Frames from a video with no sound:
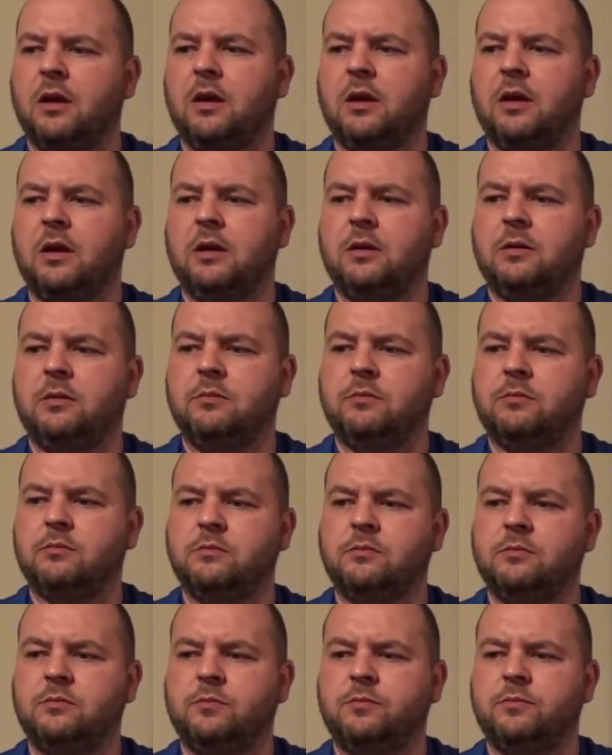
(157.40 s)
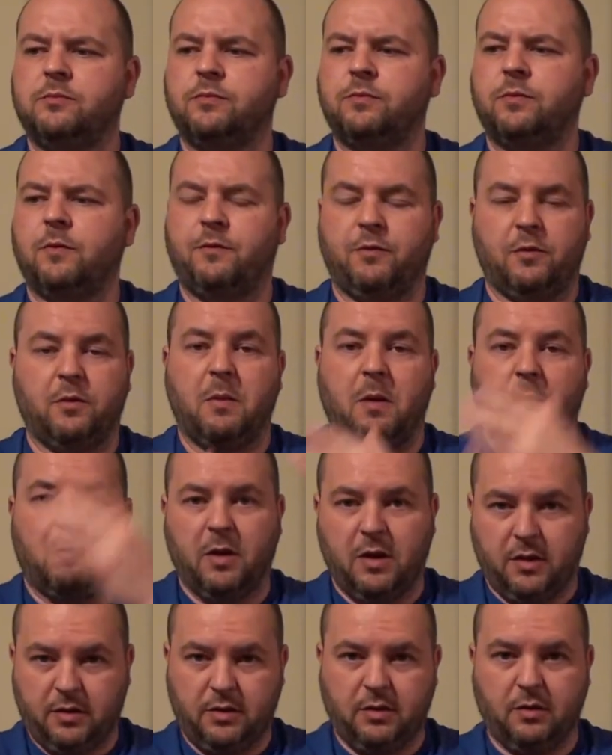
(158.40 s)
If you
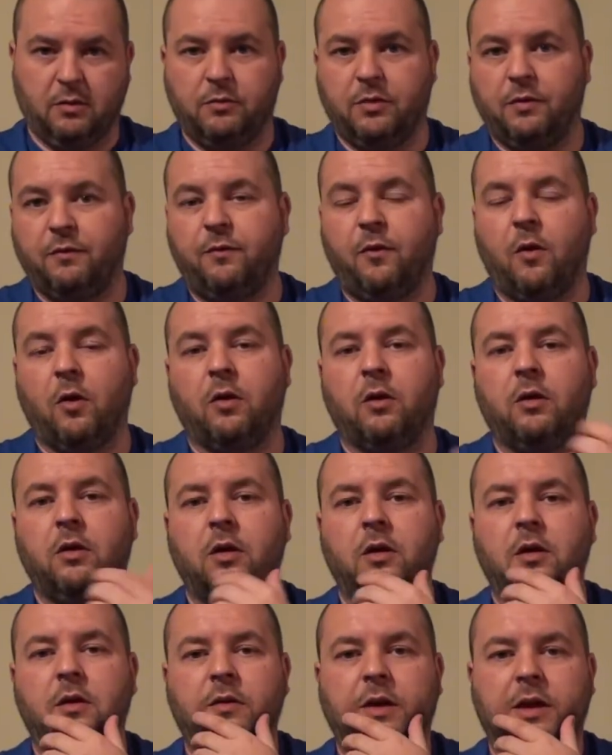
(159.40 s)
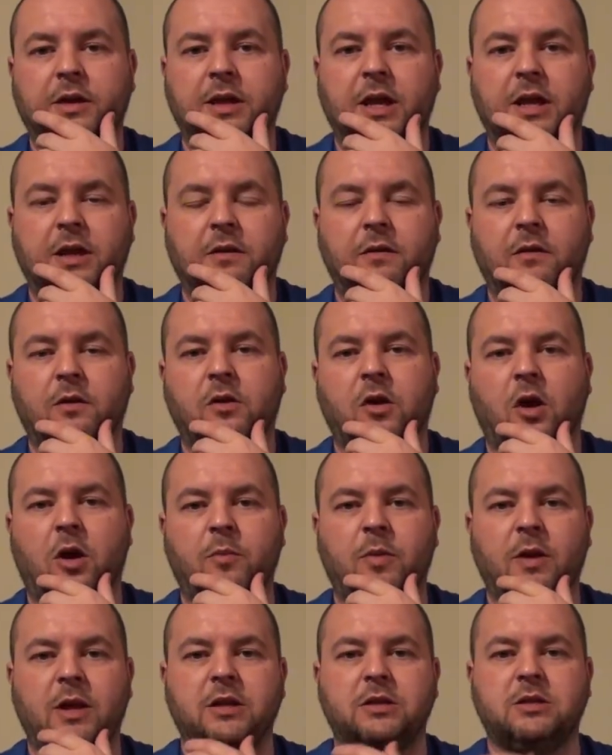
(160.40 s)
remember, you know, the fall at the end of
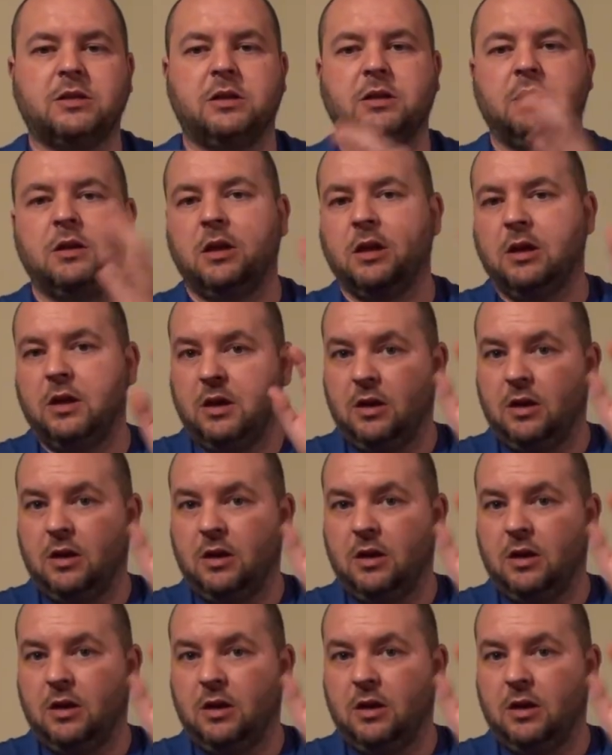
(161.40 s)
Legopolis, and